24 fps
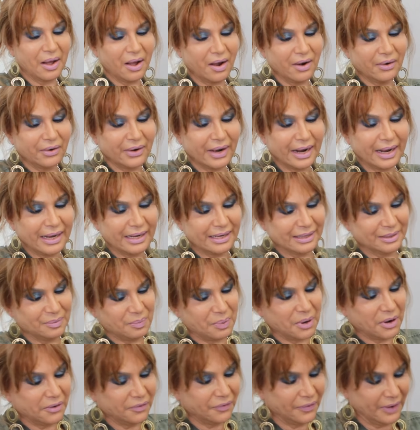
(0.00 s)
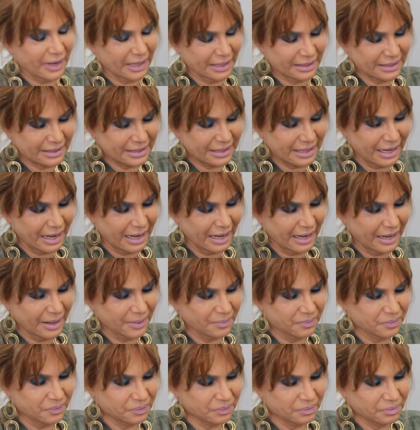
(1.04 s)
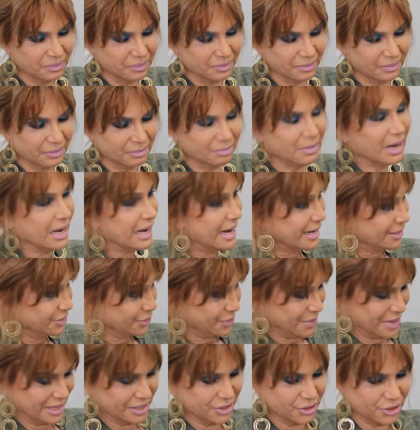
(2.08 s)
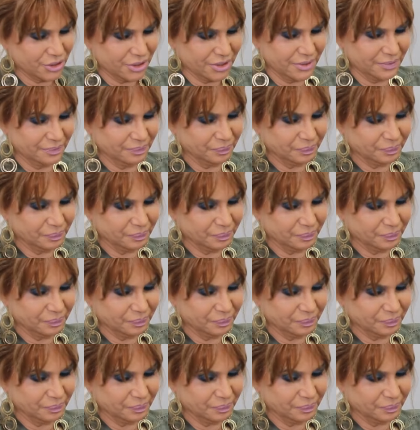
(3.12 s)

All right, perfect. My next question: